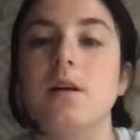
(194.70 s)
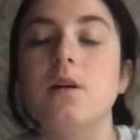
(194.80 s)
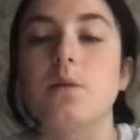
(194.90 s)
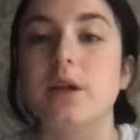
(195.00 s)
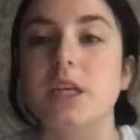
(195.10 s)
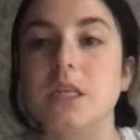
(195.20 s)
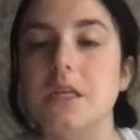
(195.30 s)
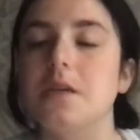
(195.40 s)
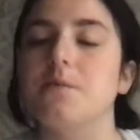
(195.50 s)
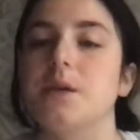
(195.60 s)
We just
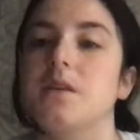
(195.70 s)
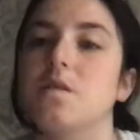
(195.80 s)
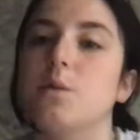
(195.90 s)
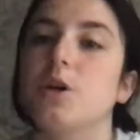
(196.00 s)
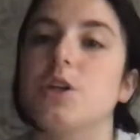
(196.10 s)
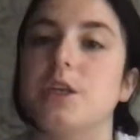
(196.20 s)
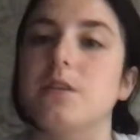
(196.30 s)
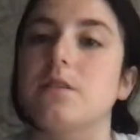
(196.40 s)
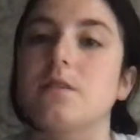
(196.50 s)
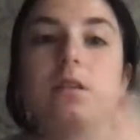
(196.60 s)
need to make small
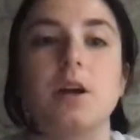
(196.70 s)
changes in our